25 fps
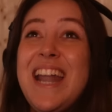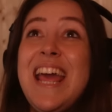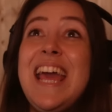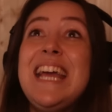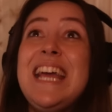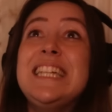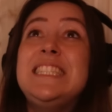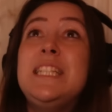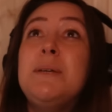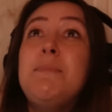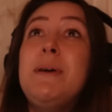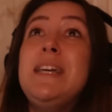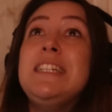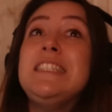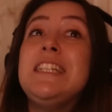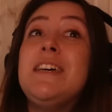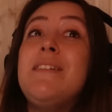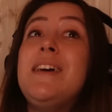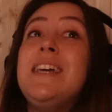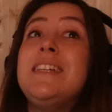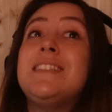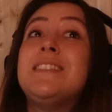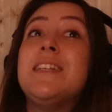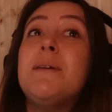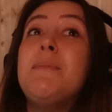need to be
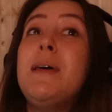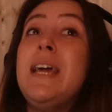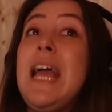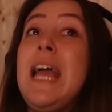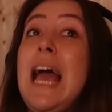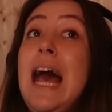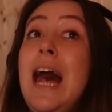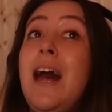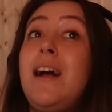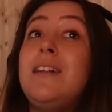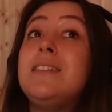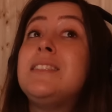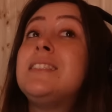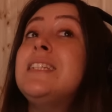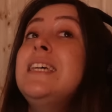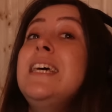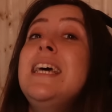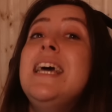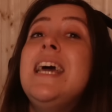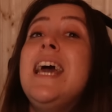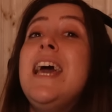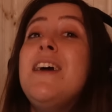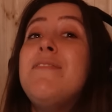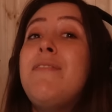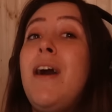doing something else
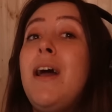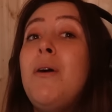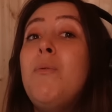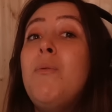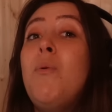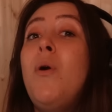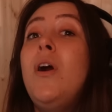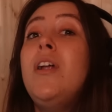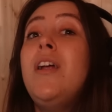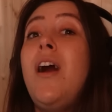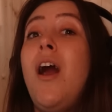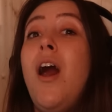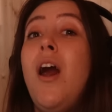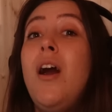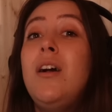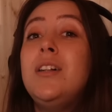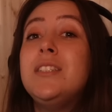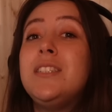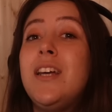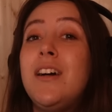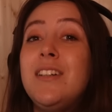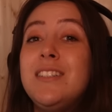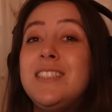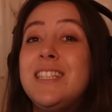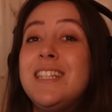if I want to
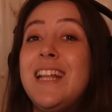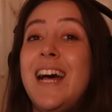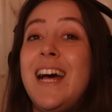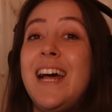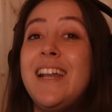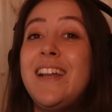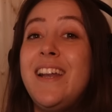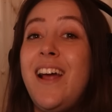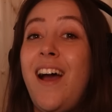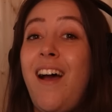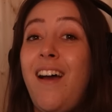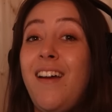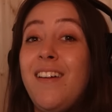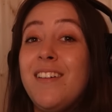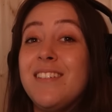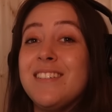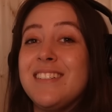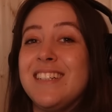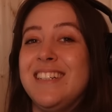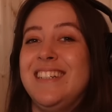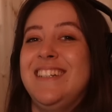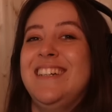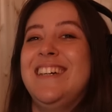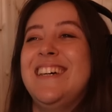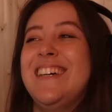hold on to that note.
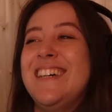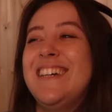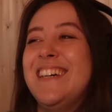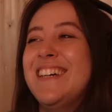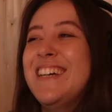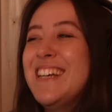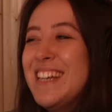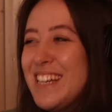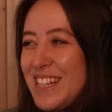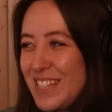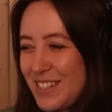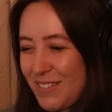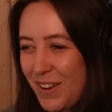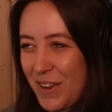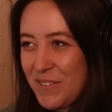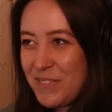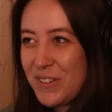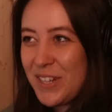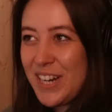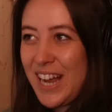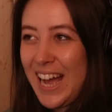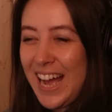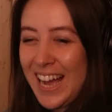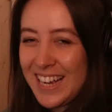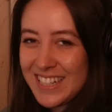So I'm
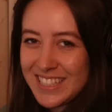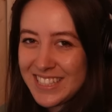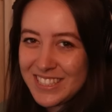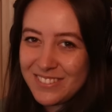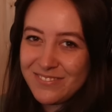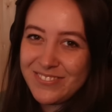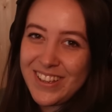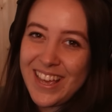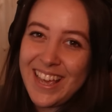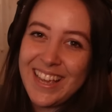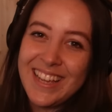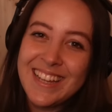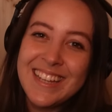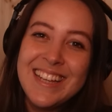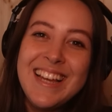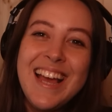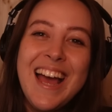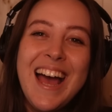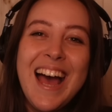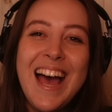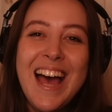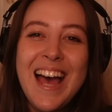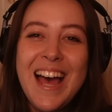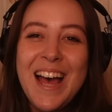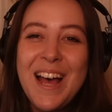going to activate
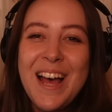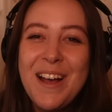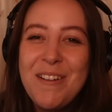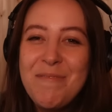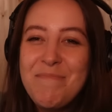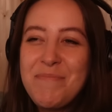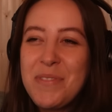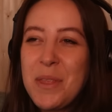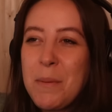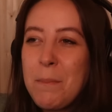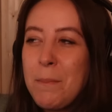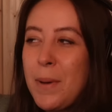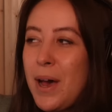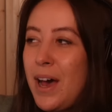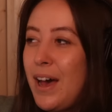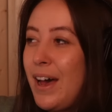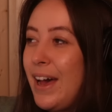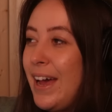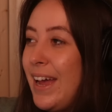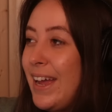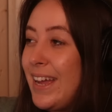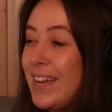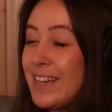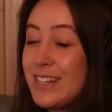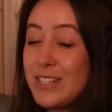
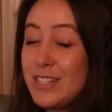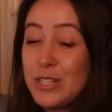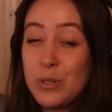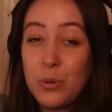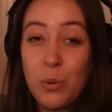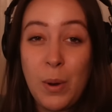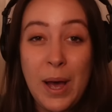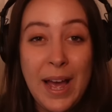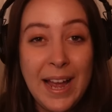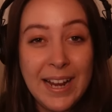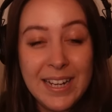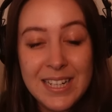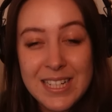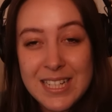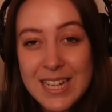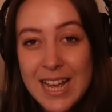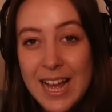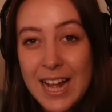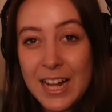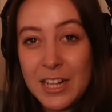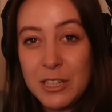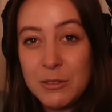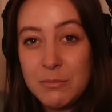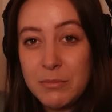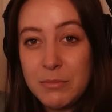my twang to
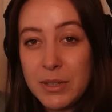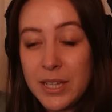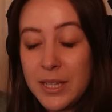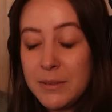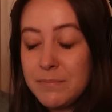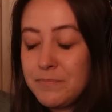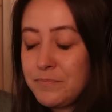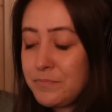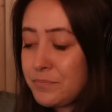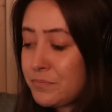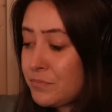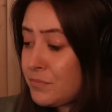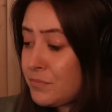help me.